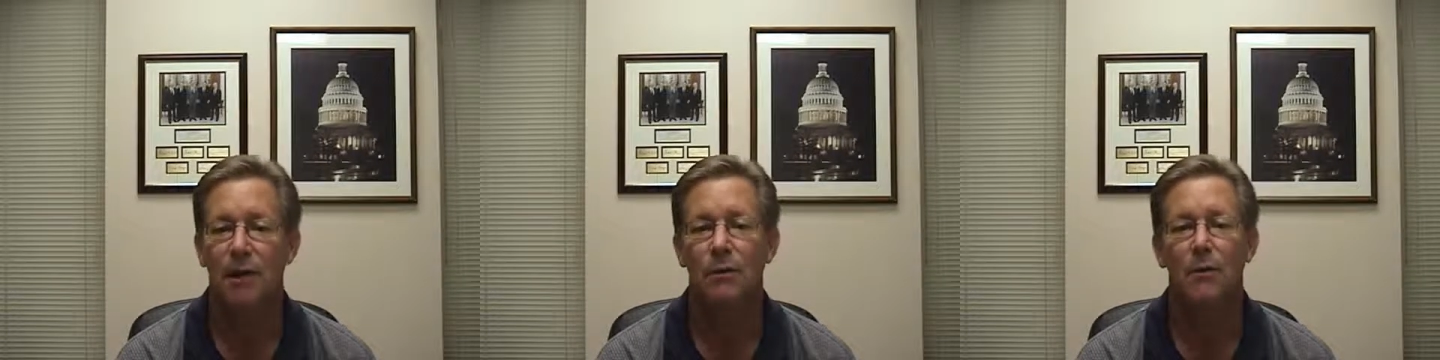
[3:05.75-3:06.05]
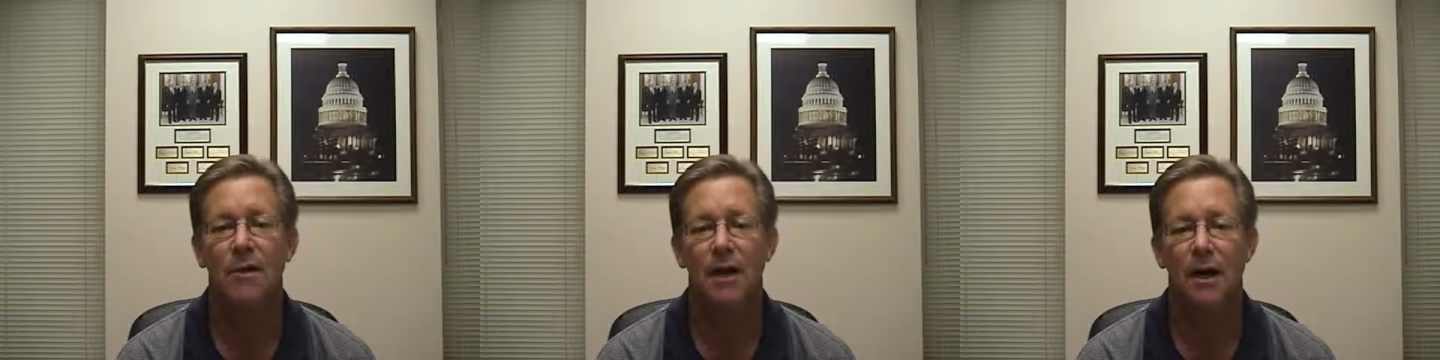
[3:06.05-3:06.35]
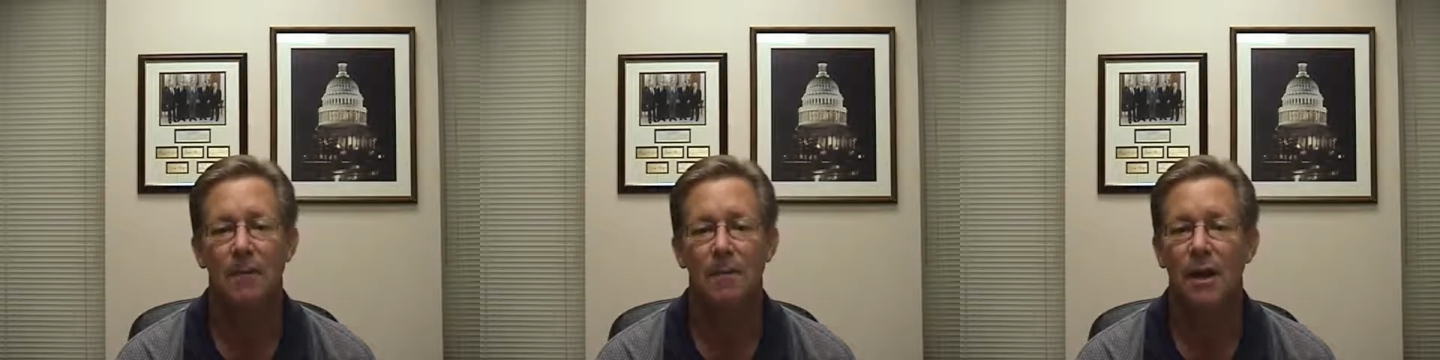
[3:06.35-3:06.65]
It will
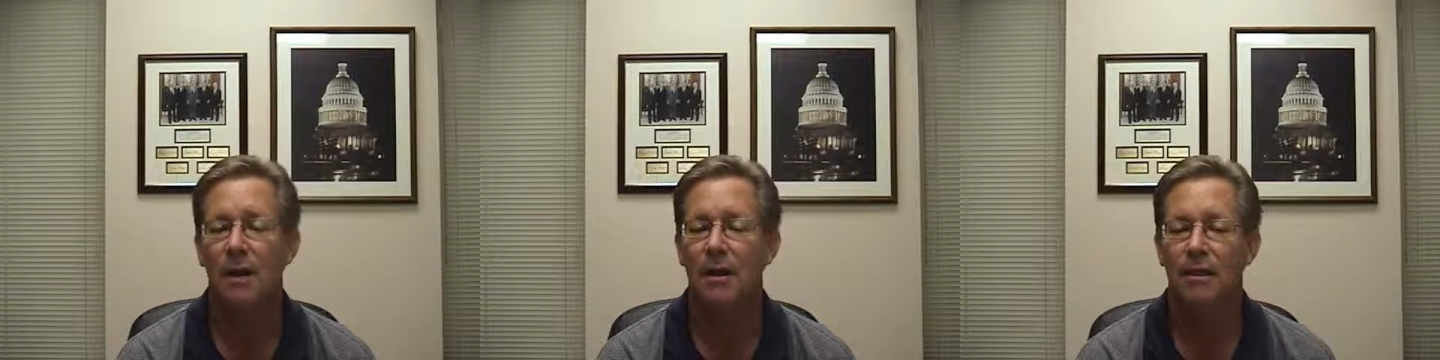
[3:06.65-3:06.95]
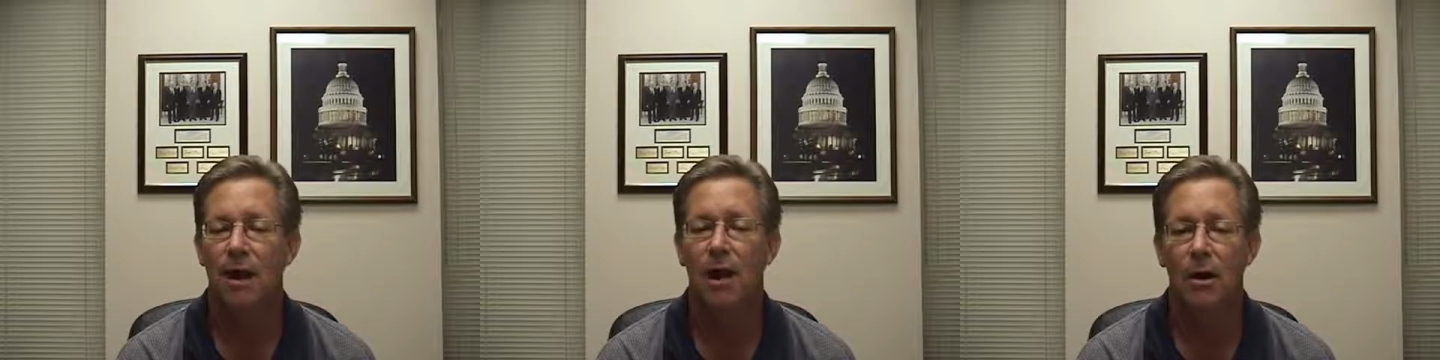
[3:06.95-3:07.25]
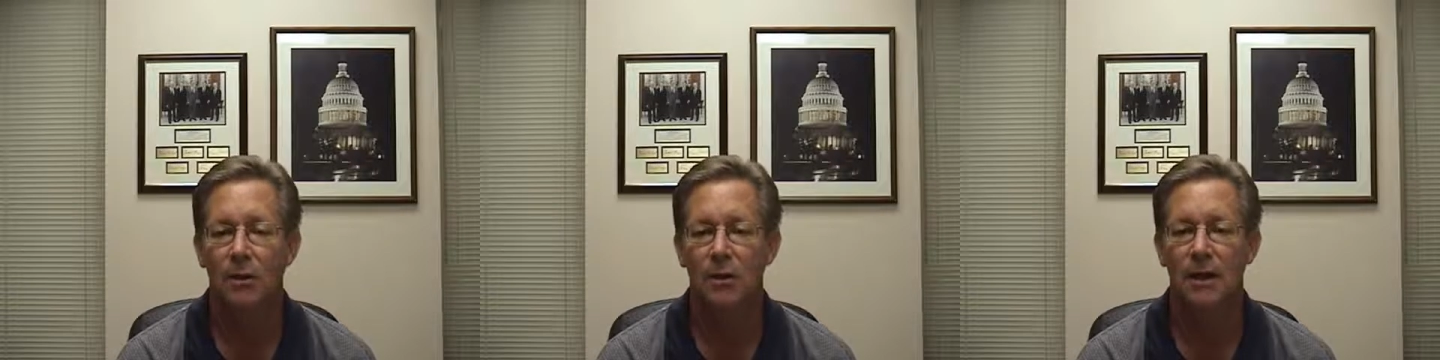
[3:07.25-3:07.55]
become the
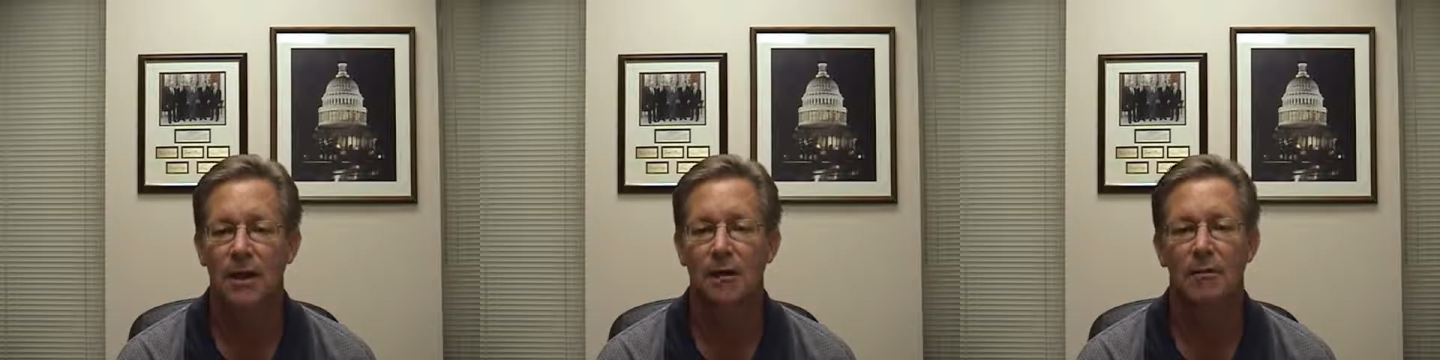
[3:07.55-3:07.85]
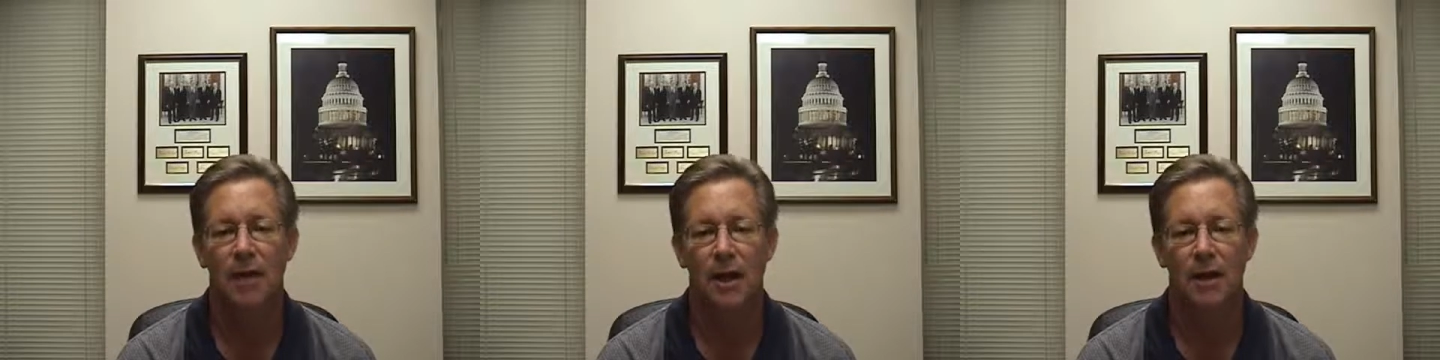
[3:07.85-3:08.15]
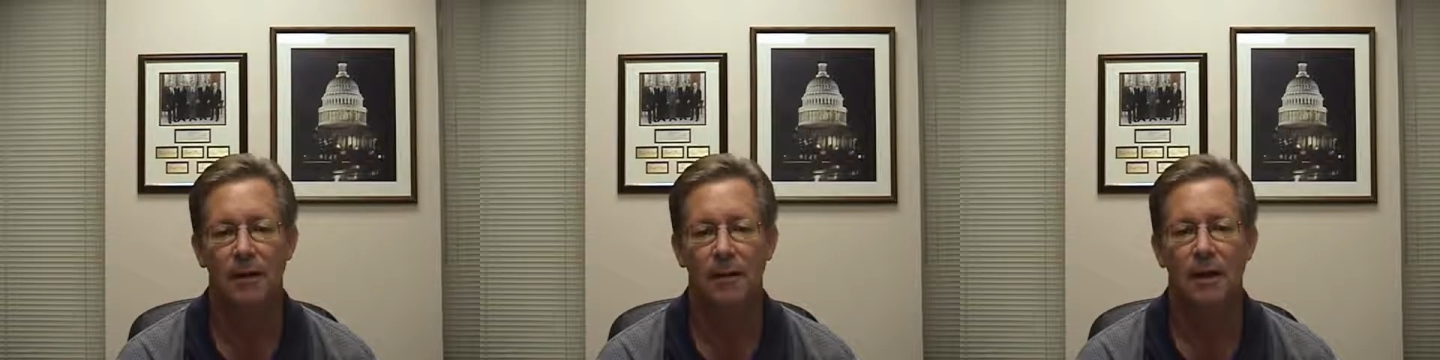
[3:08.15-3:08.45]
only
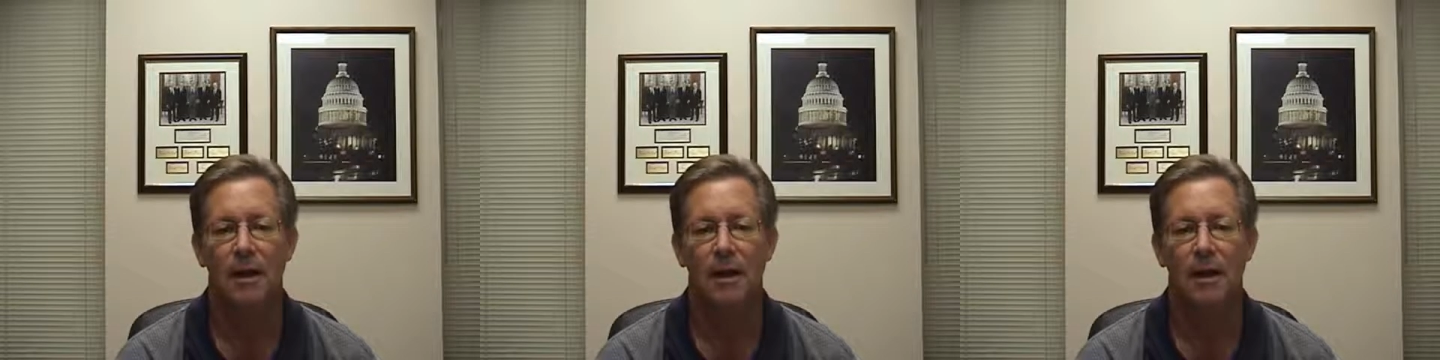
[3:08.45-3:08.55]
plan.